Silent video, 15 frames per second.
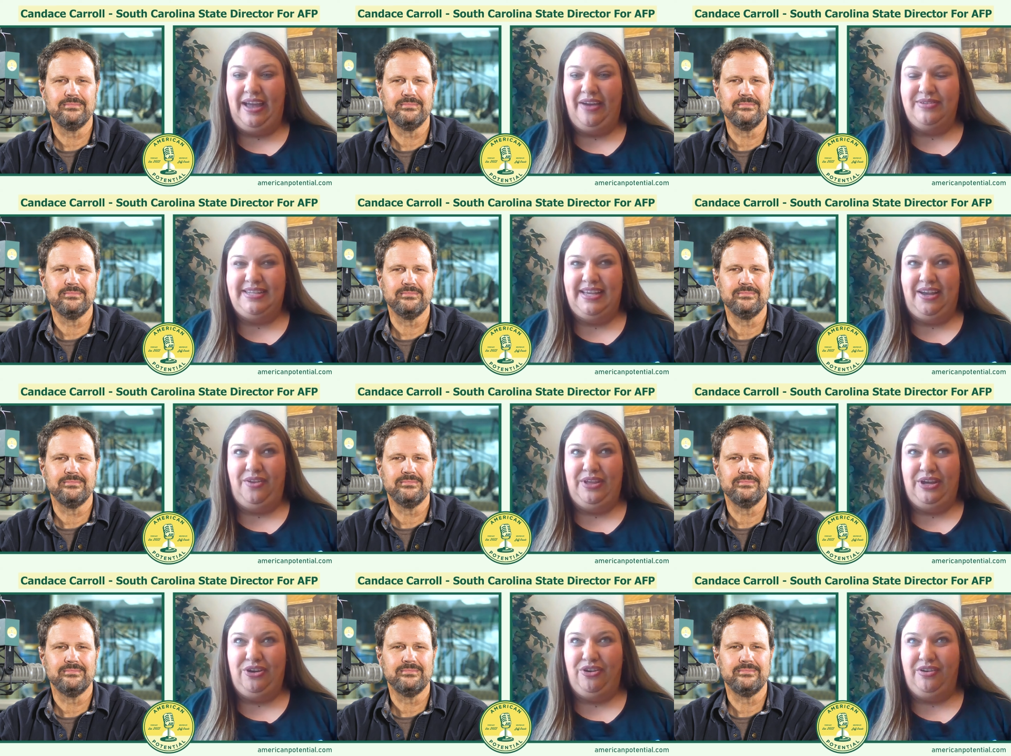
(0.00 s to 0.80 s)
Speaker 1: I would say,
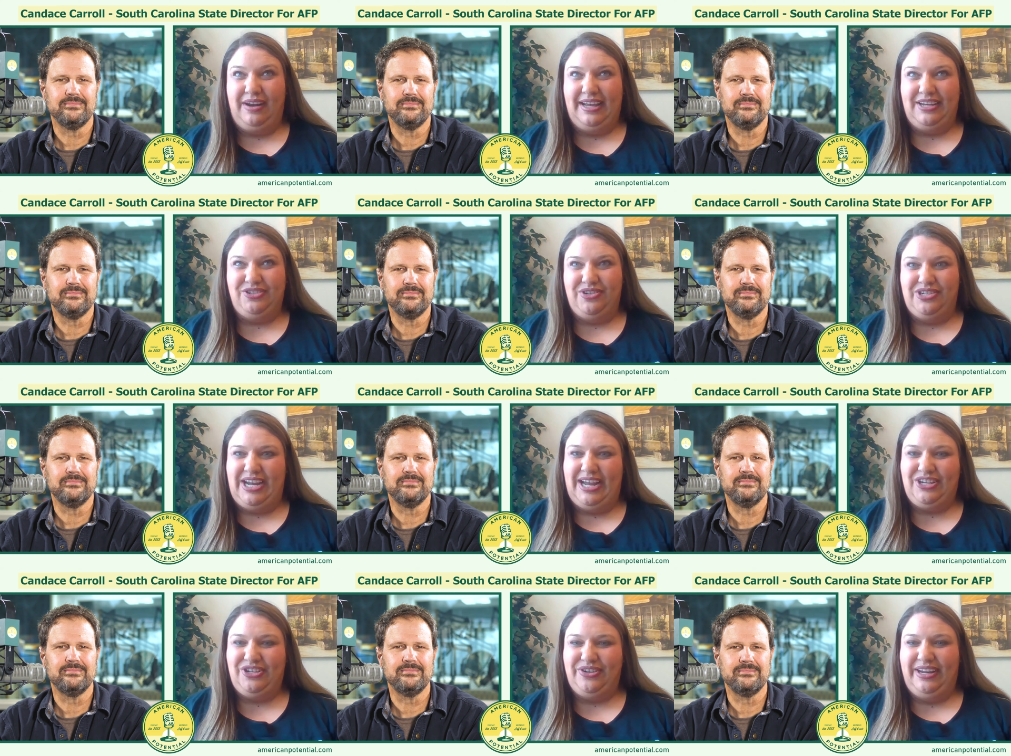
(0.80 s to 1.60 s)
on the correct
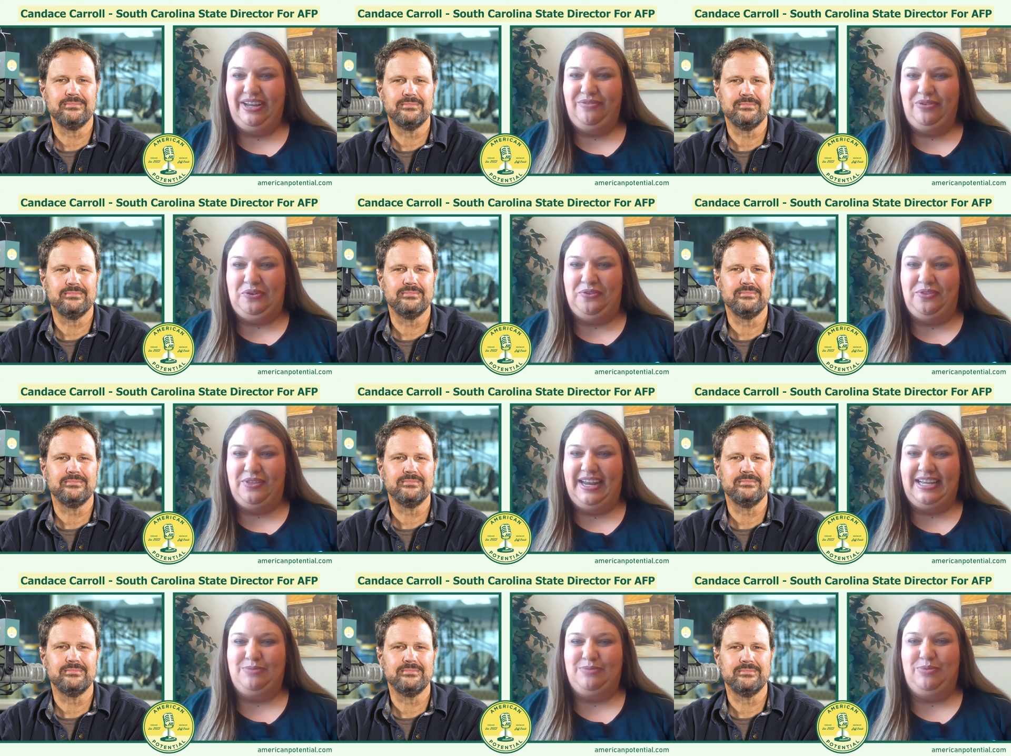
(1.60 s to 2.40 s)
trajectory of who the
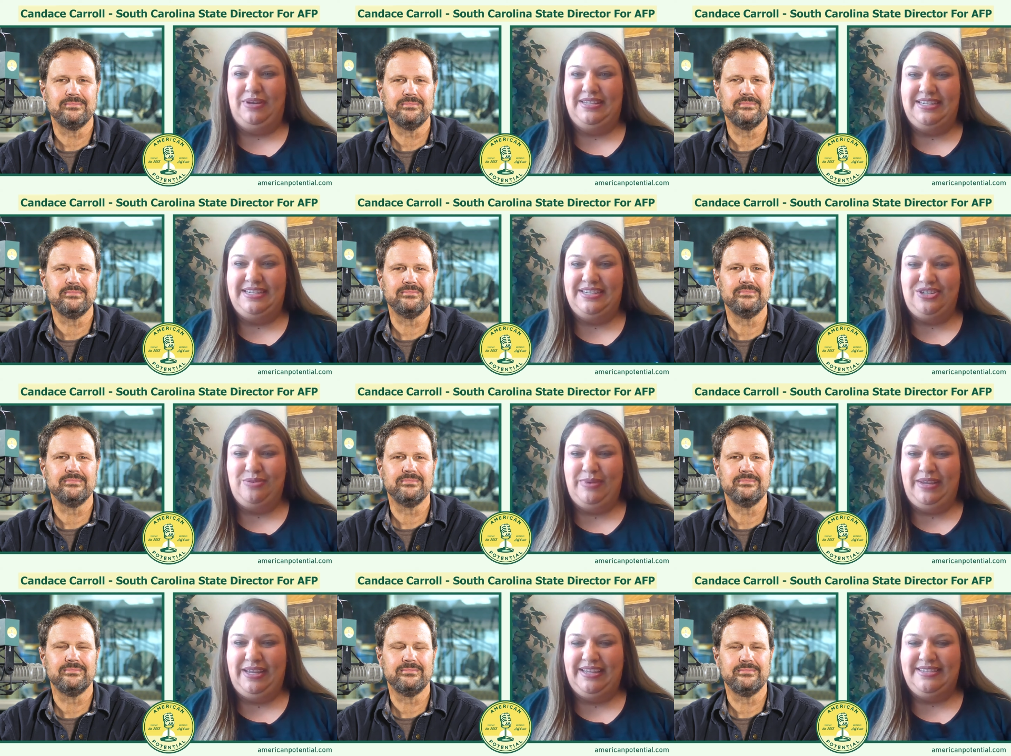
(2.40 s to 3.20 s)
next president
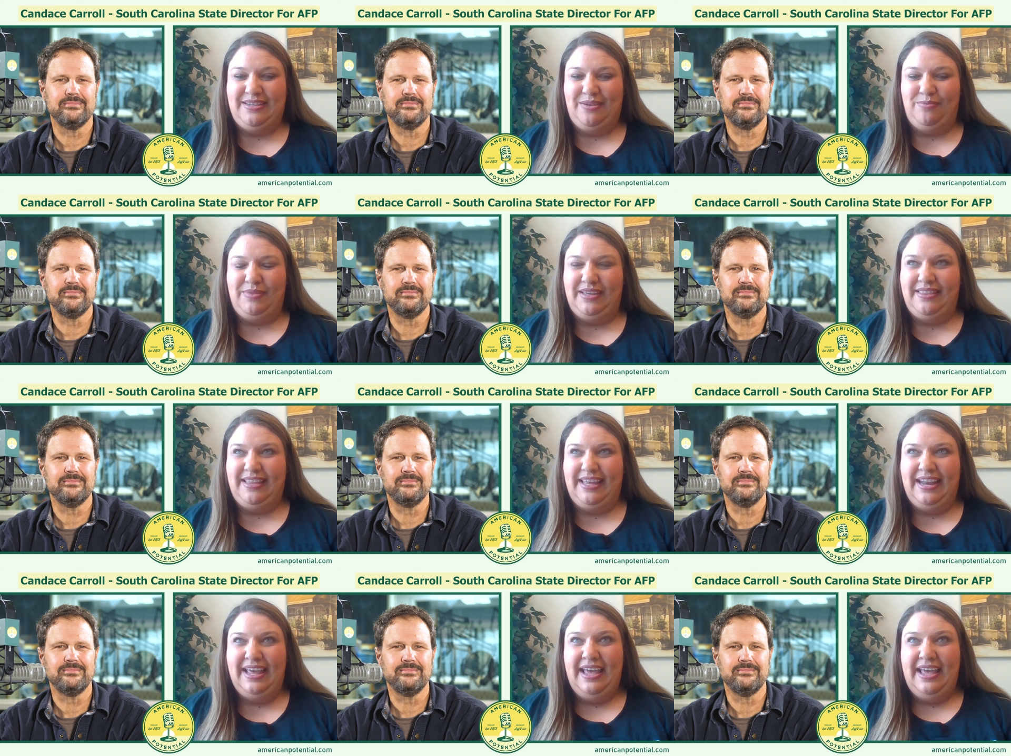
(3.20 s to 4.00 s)
should be is something
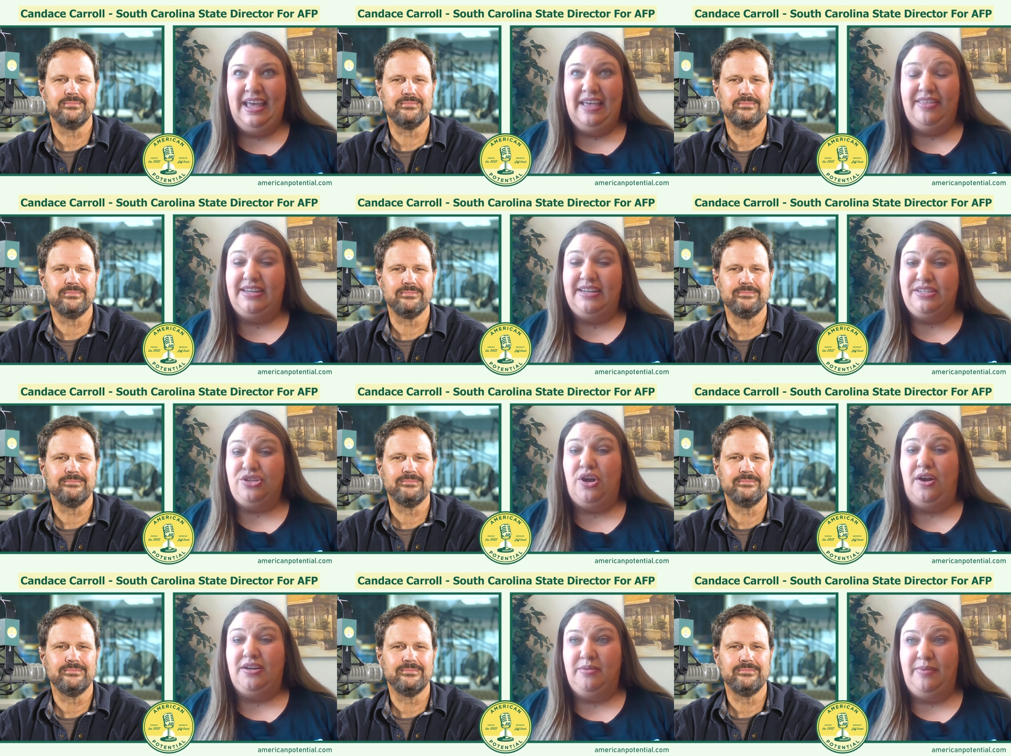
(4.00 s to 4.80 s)
that is
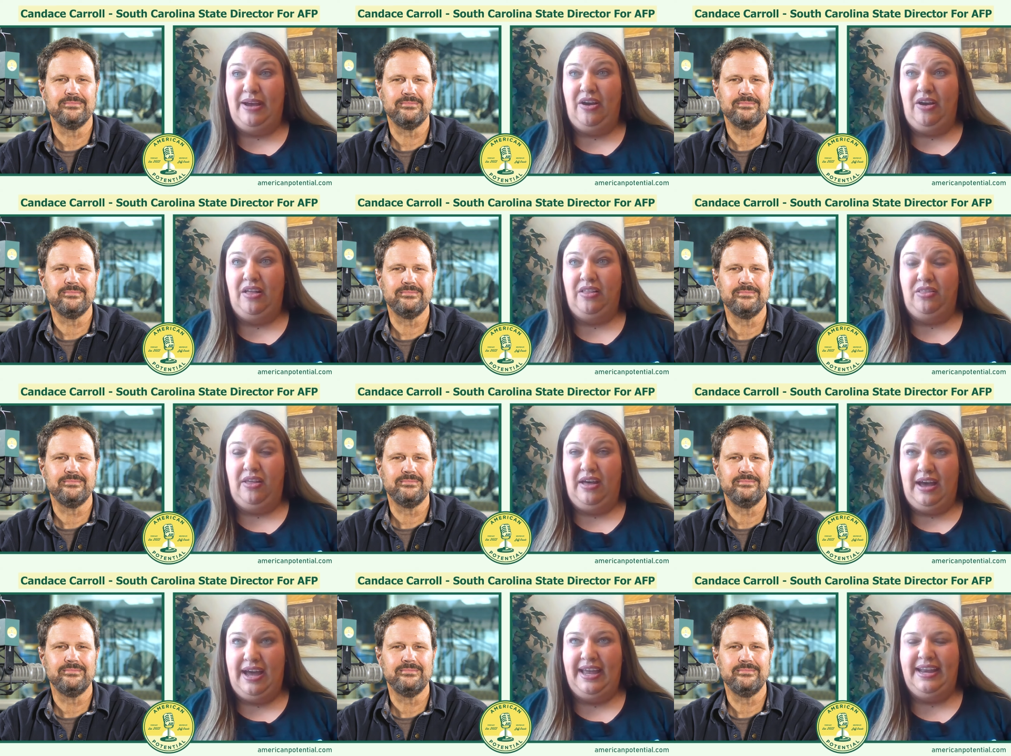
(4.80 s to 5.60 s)
talked about a
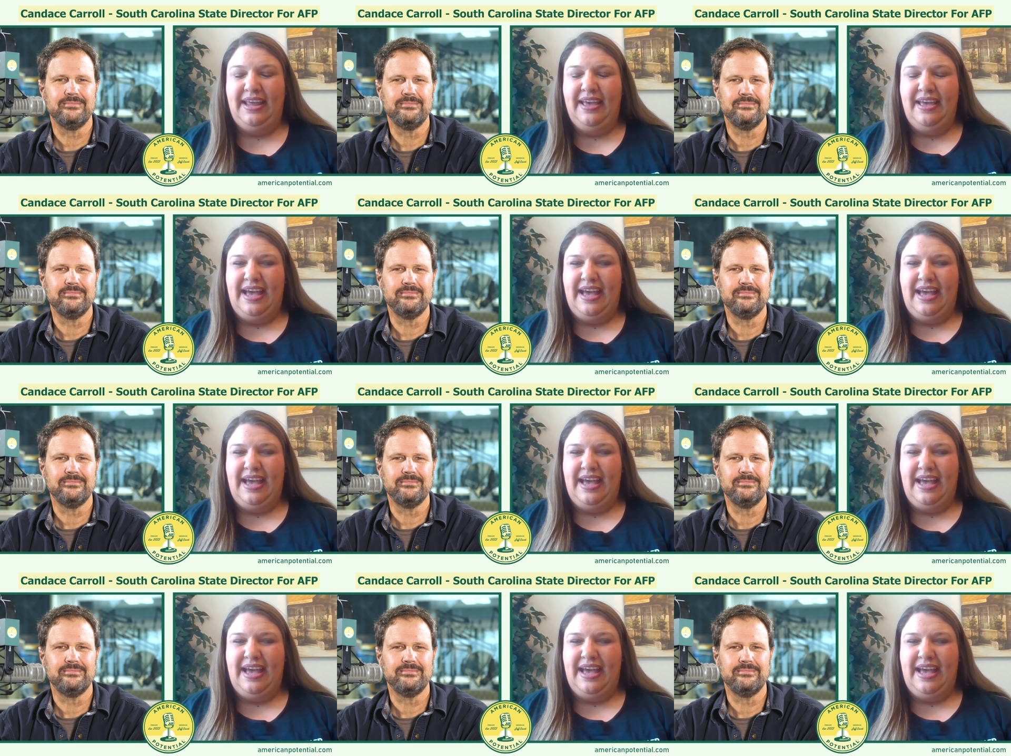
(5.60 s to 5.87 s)
lot